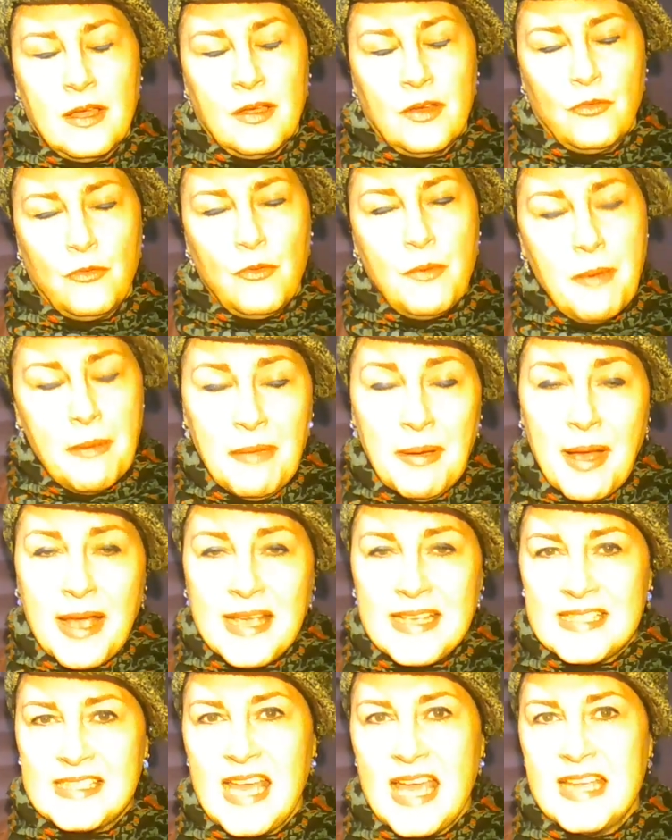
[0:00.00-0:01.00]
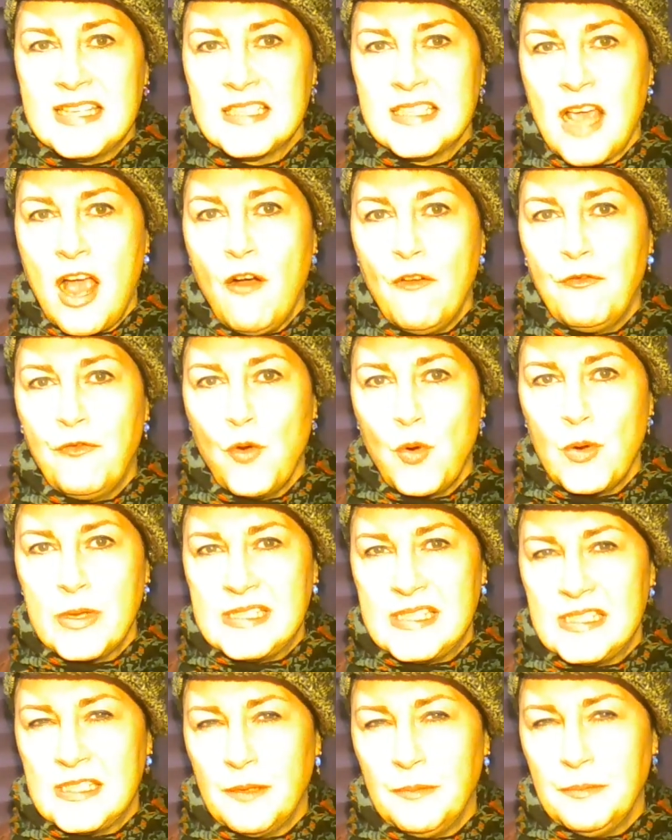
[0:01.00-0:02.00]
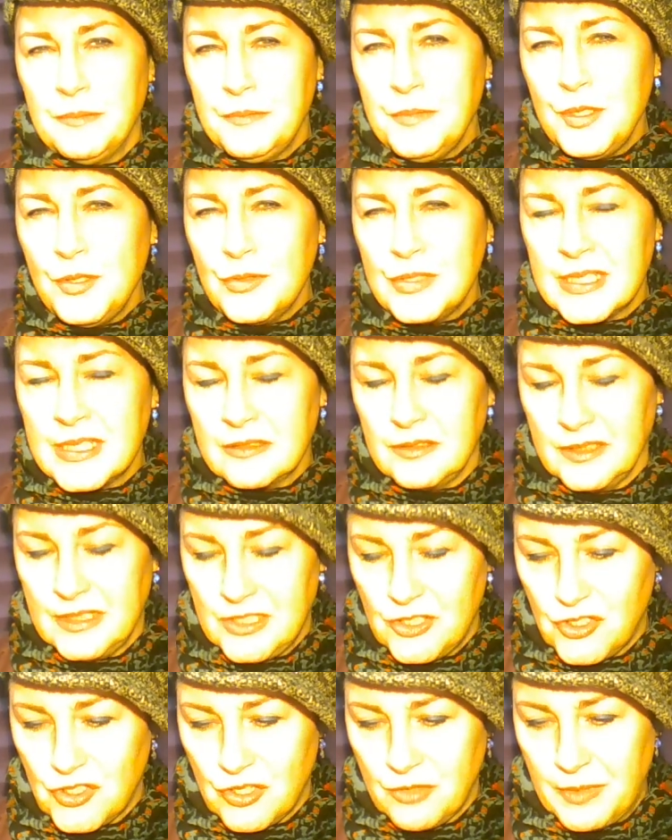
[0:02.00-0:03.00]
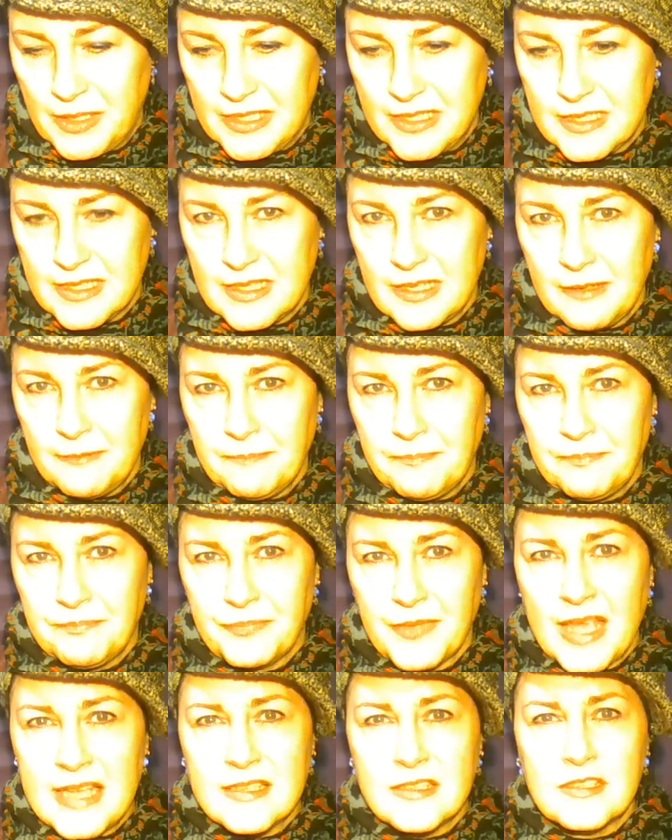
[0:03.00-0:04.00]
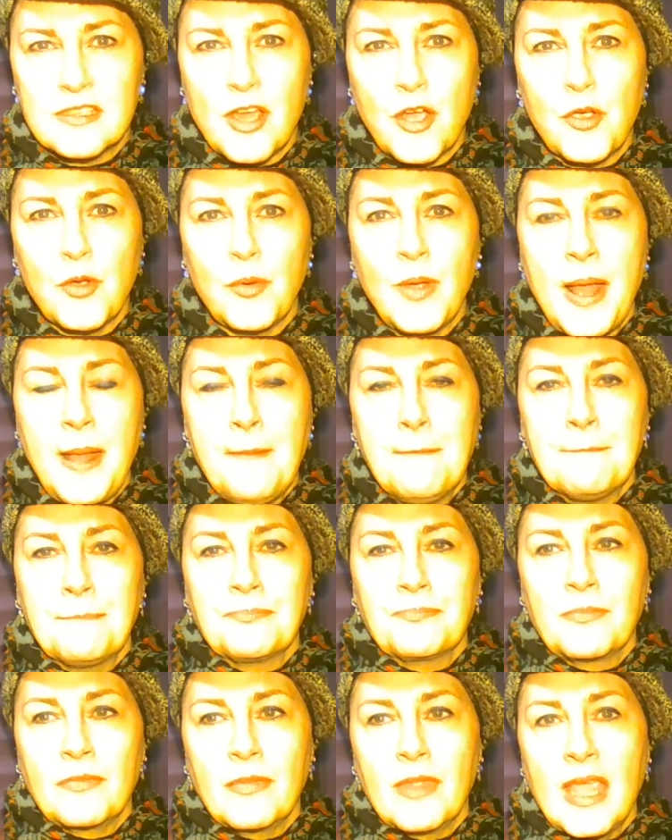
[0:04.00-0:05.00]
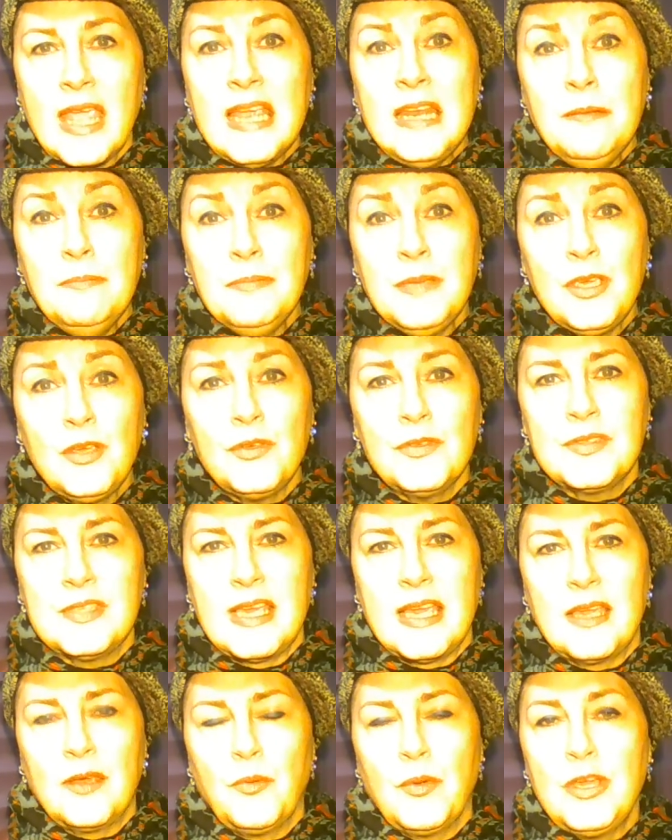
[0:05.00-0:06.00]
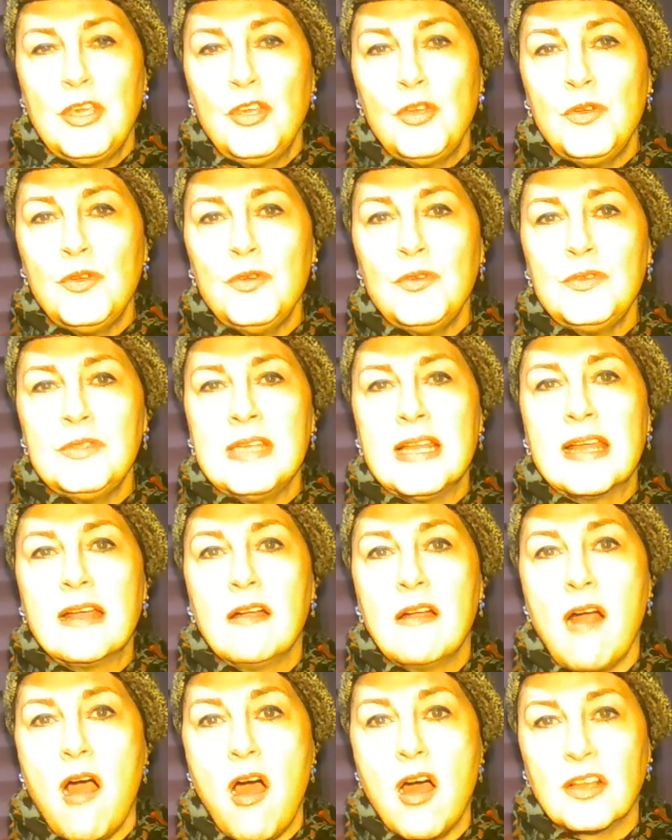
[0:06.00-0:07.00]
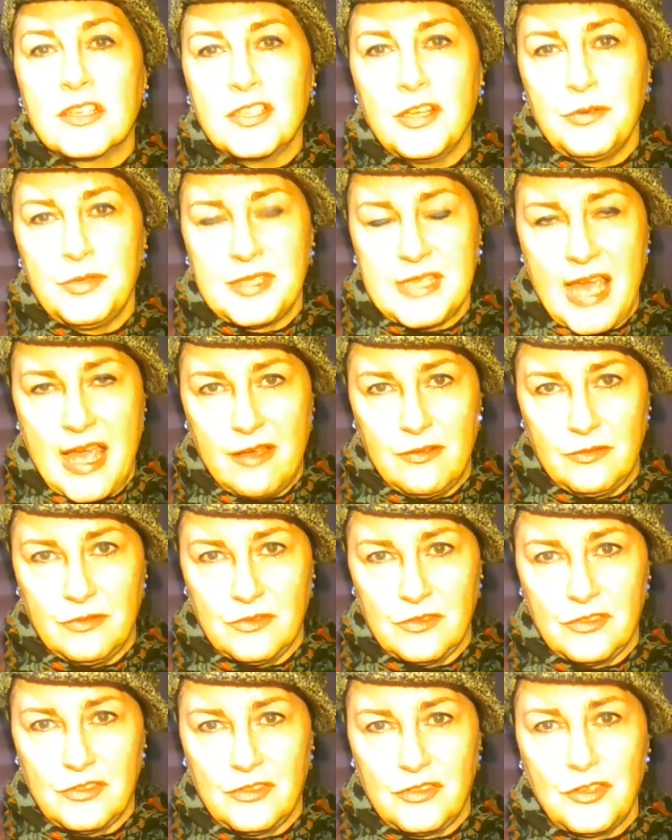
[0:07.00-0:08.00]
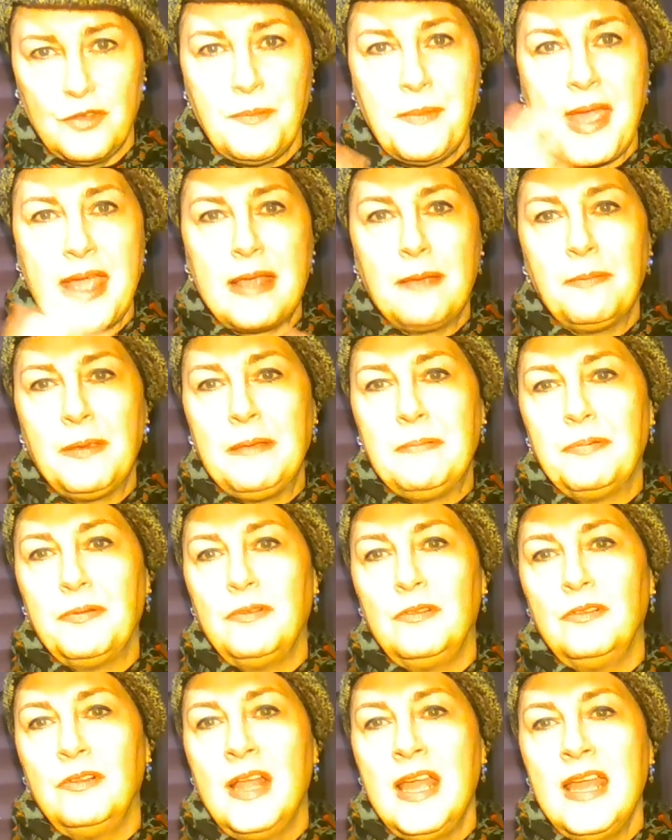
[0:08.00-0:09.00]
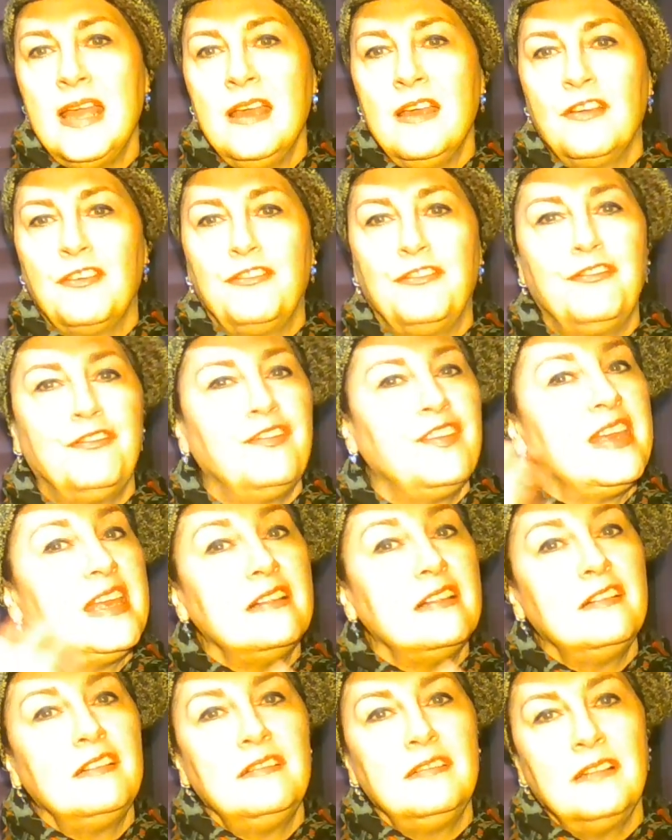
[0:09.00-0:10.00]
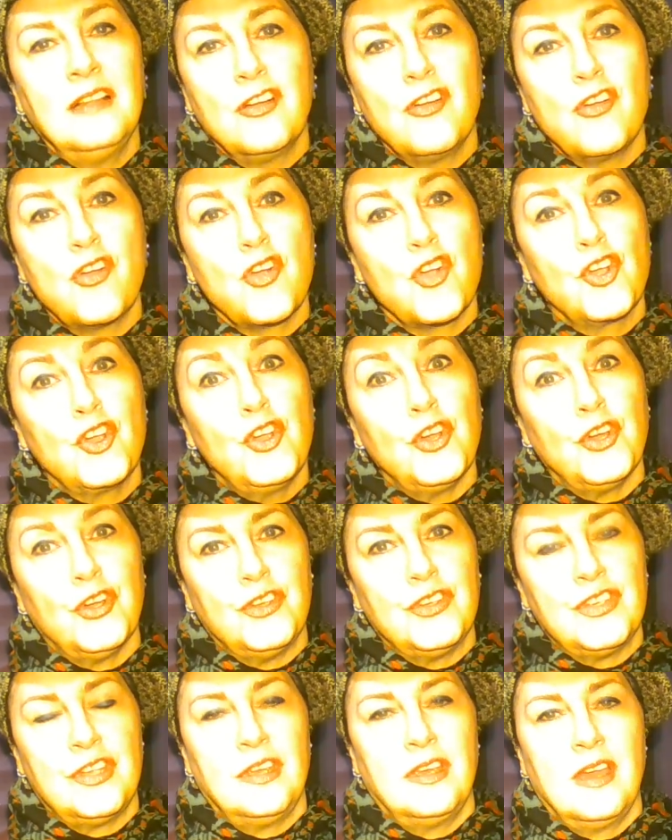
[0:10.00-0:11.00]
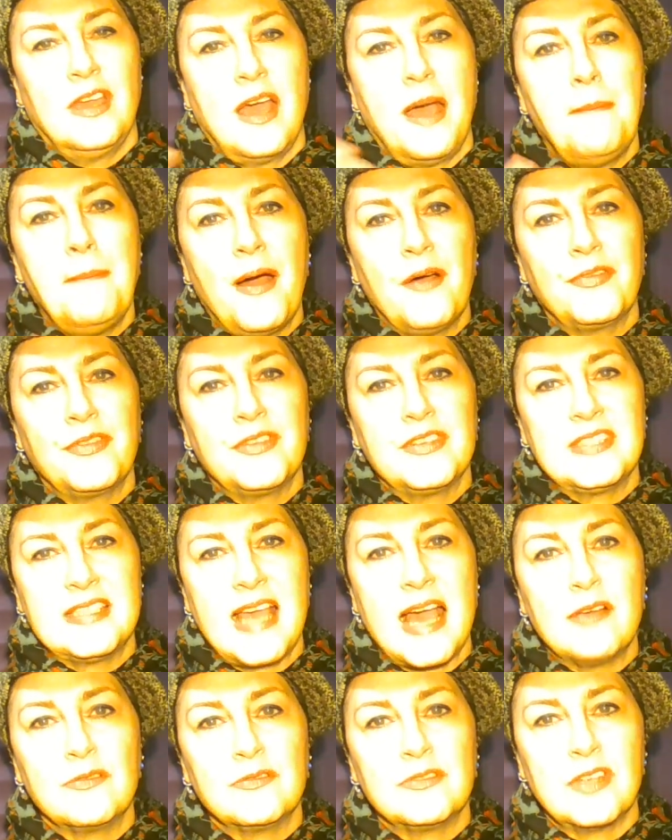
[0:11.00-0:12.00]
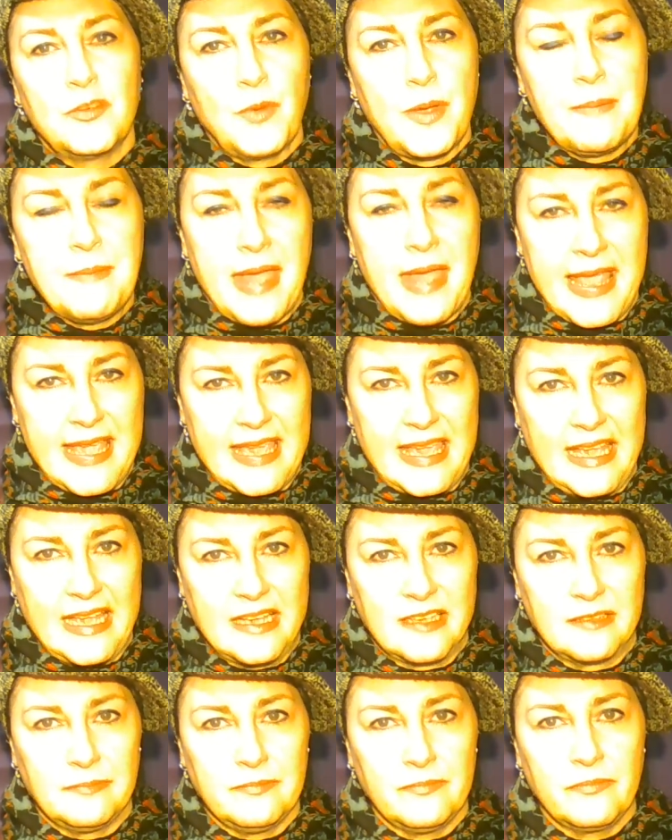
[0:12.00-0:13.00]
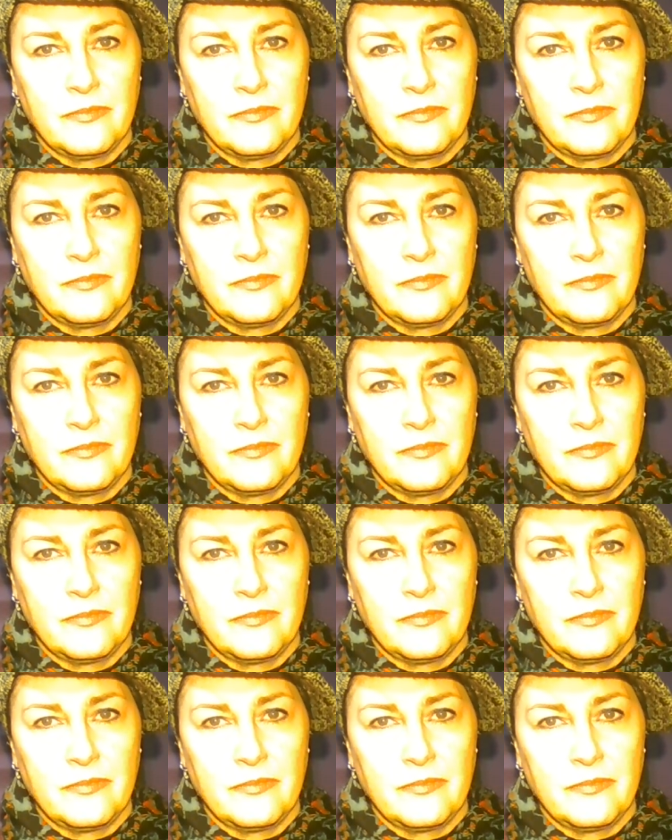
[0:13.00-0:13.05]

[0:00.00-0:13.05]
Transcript: Remember I said our voice is a musical instrument. And so in music, we use legato sounds to make people feel good about the sounds that we're making.